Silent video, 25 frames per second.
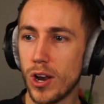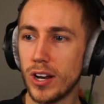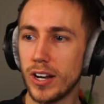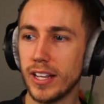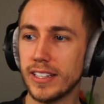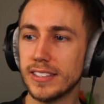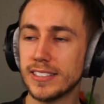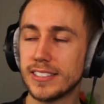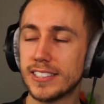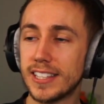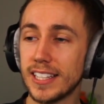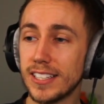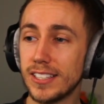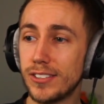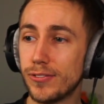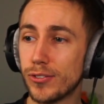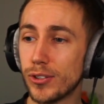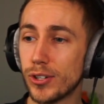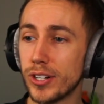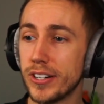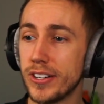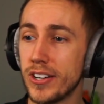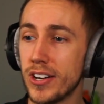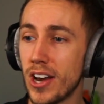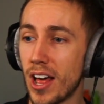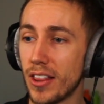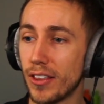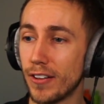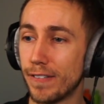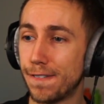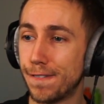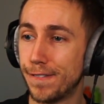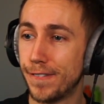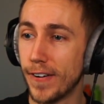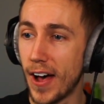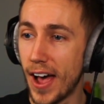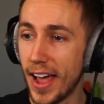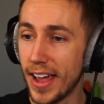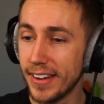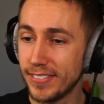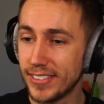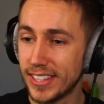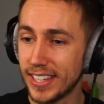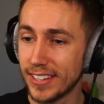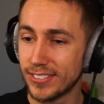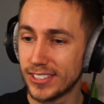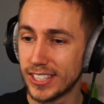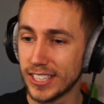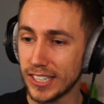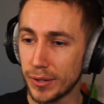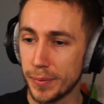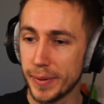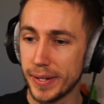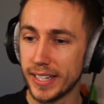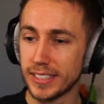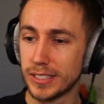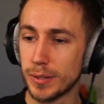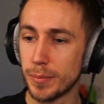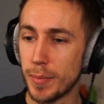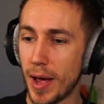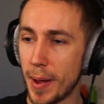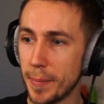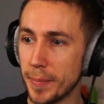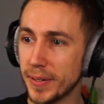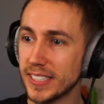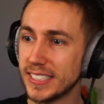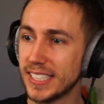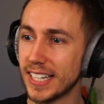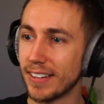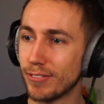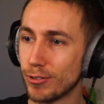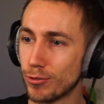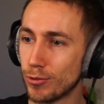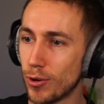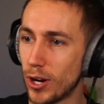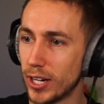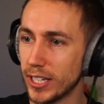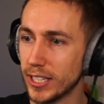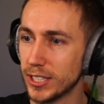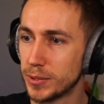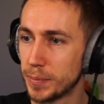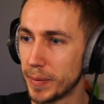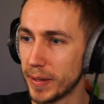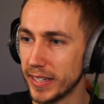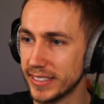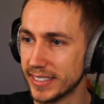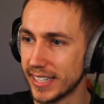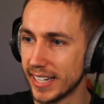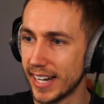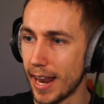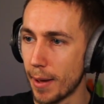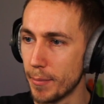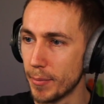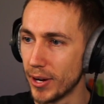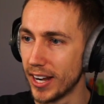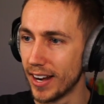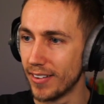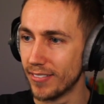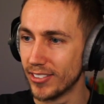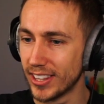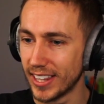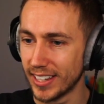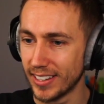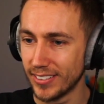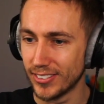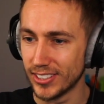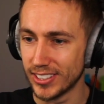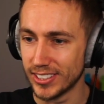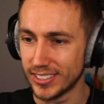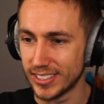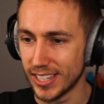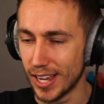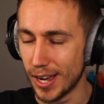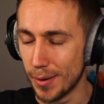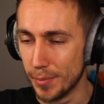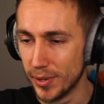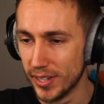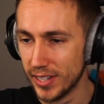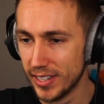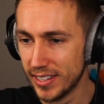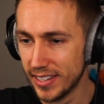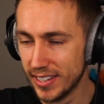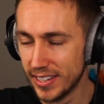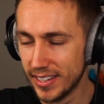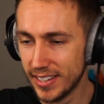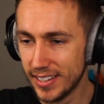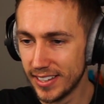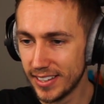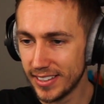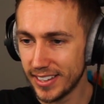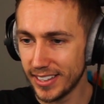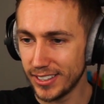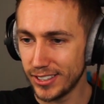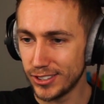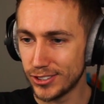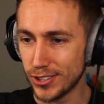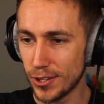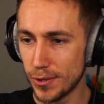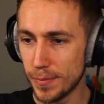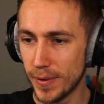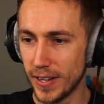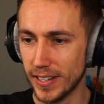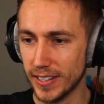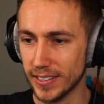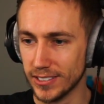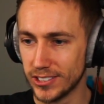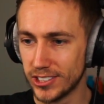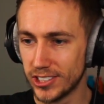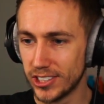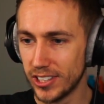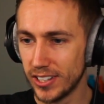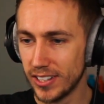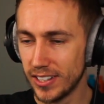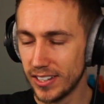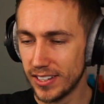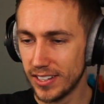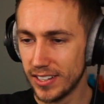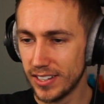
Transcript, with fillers: Rollins, thank you for another five gifted. Can we get some hype in the chat for Rollins, please? And Lemon Lover, thank you for the sub. Thank you so much.